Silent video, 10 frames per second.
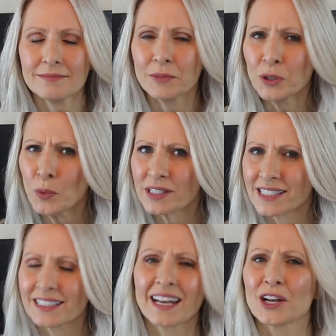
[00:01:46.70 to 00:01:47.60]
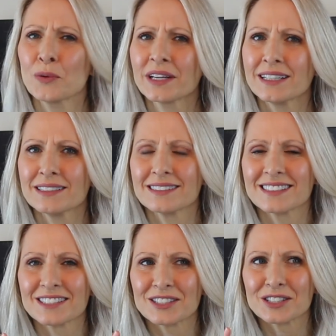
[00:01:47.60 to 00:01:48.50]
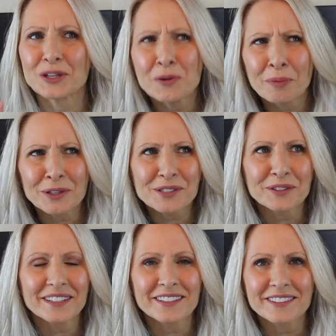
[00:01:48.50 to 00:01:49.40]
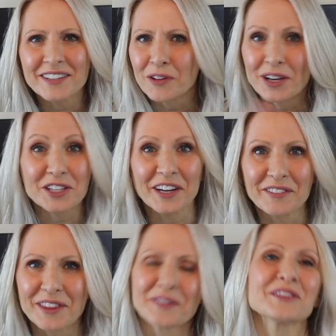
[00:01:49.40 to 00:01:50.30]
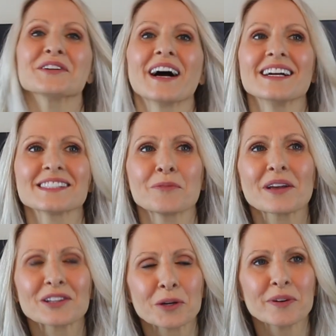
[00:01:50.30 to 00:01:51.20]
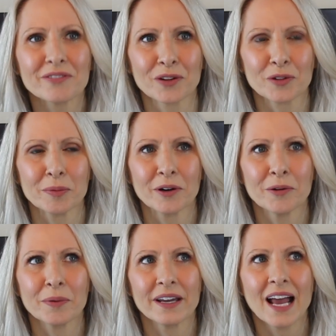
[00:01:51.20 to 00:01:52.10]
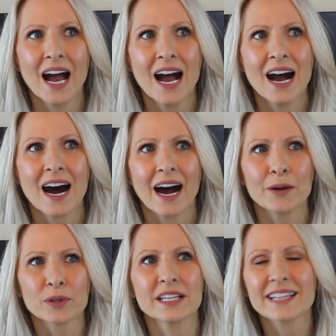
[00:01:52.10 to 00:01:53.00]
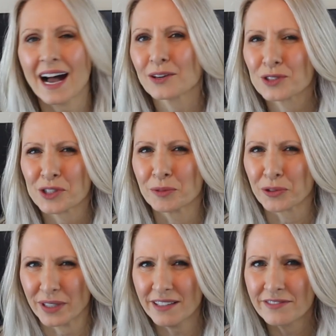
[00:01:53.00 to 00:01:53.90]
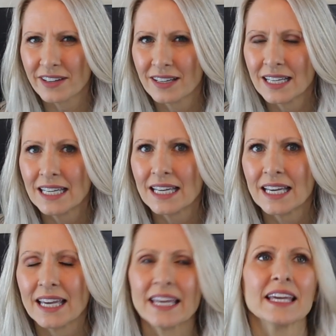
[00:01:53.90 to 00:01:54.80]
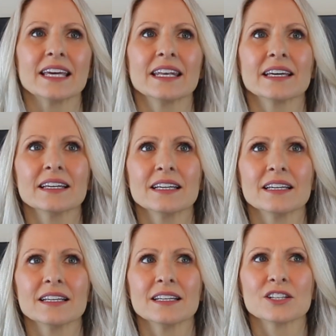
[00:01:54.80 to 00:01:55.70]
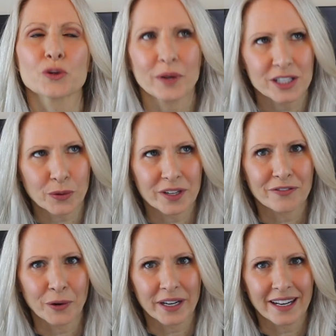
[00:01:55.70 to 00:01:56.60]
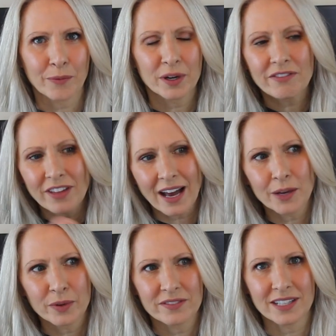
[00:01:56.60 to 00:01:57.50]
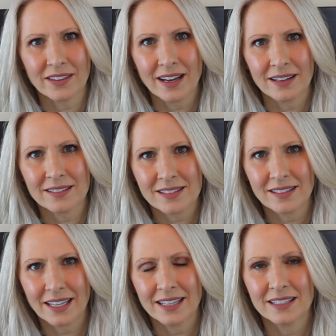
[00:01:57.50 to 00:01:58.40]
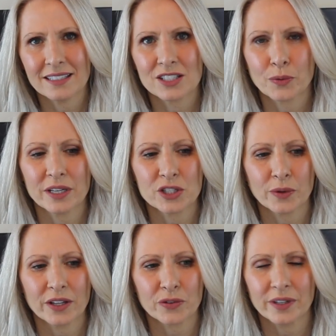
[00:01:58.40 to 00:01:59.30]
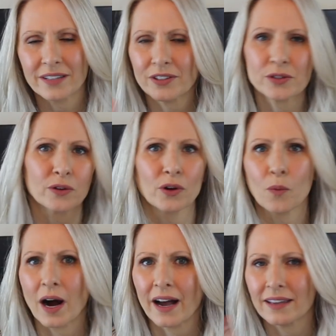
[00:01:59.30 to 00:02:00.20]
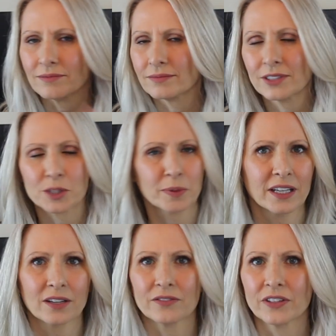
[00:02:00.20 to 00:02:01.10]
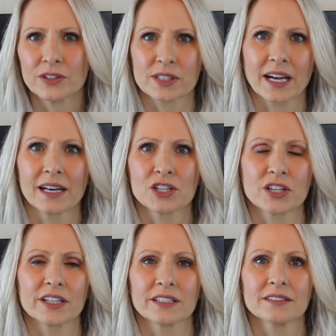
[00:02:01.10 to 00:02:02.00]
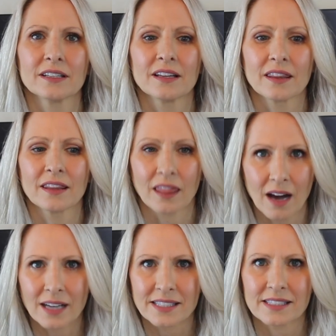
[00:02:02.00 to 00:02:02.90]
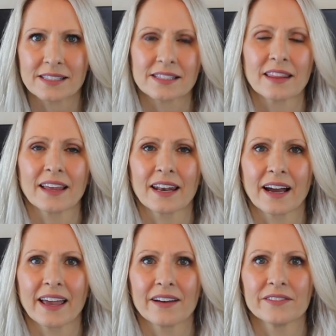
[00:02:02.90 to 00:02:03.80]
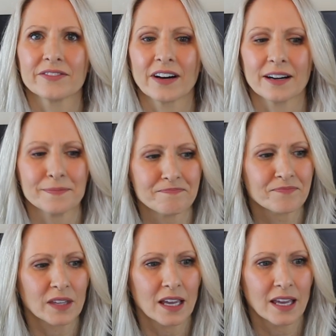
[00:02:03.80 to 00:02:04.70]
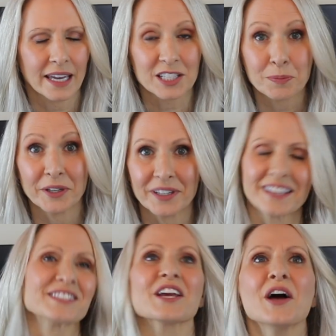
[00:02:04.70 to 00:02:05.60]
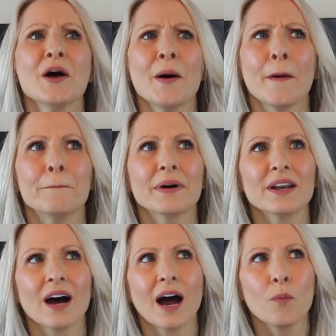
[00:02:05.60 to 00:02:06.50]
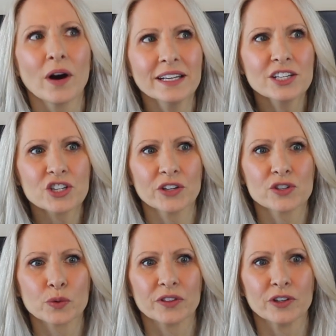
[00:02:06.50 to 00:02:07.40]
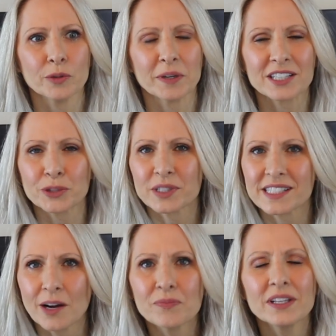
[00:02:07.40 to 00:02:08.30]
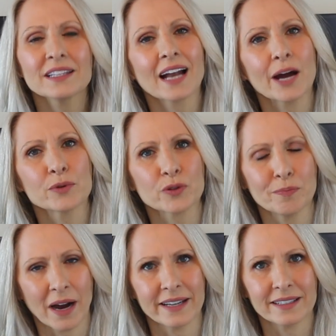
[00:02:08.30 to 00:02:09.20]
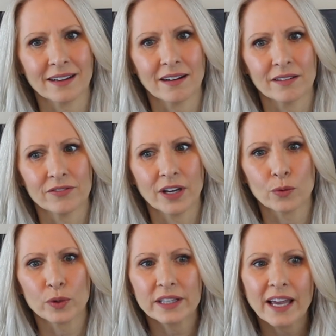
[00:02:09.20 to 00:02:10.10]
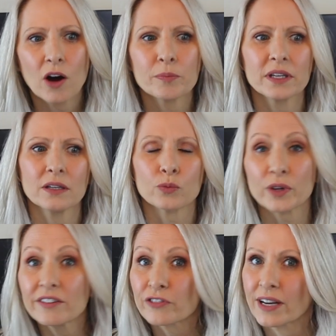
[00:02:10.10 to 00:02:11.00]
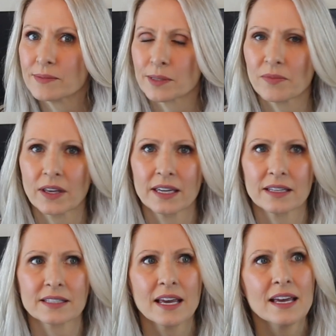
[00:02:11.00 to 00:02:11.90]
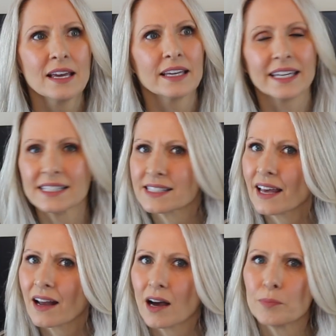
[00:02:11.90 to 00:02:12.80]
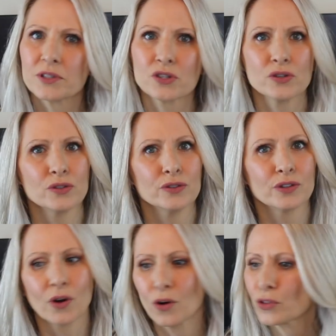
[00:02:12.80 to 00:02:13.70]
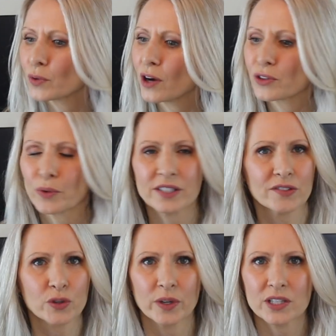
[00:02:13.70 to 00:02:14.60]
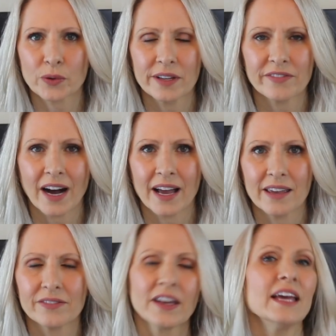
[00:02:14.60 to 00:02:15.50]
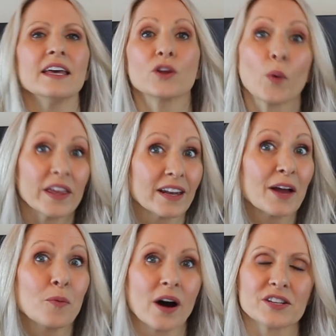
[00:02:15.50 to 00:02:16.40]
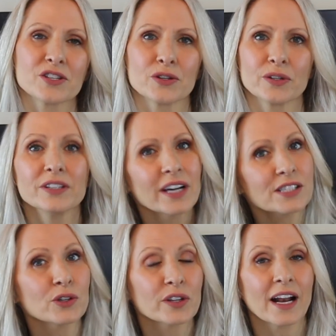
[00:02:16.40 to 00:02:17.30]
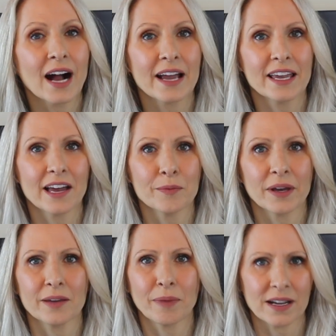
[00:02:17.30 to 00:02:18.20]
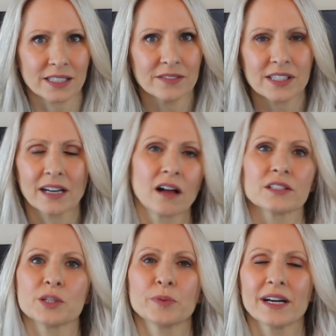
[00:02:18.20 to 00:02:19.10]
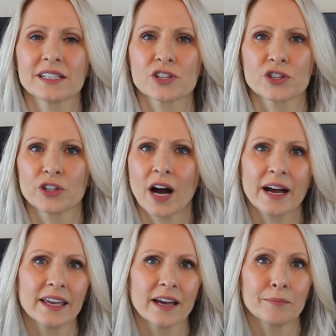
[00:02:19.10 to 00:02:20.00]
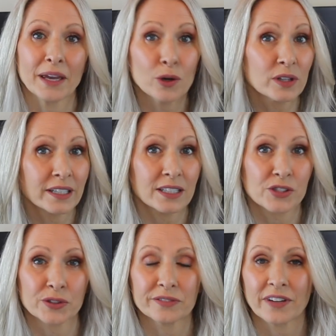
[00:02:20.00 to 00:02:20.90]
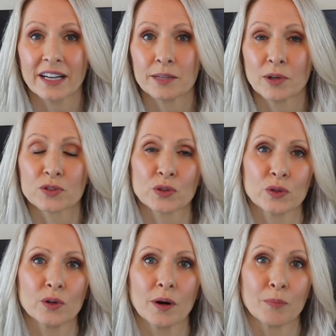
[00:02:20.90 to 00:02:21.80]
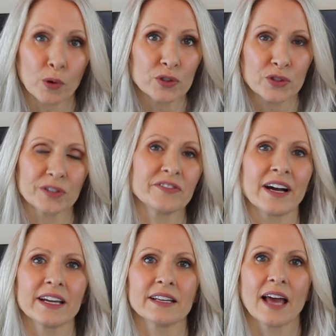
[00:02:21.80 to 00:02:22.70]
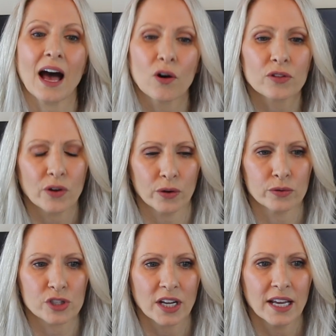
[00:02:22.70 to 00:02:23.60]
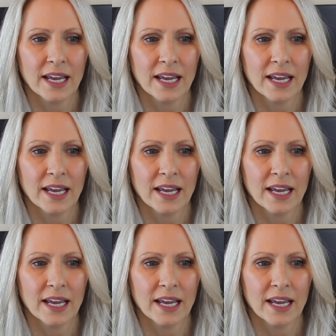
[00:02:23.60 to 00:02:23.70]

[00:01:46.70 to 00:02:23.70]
but it wasn't. And I don't want to get too personal here, even though I share everything with you guys. I'll be a little bit vulnerable, but I really tackled some grief in 2024. Again, I would have thought I would have done that in 2023. And if you don't know why, there's of videos that kind of share the losses that I have experienced. But I wanted to share this with you because there was something that I was reminded of that really helped me reframe some things, get set up to go throughout the rest of 2025 the way that I want to. And you guys know that I am a positive psychology practitioner. I am Mayo Clinic certified. I'm also a board certified health coach.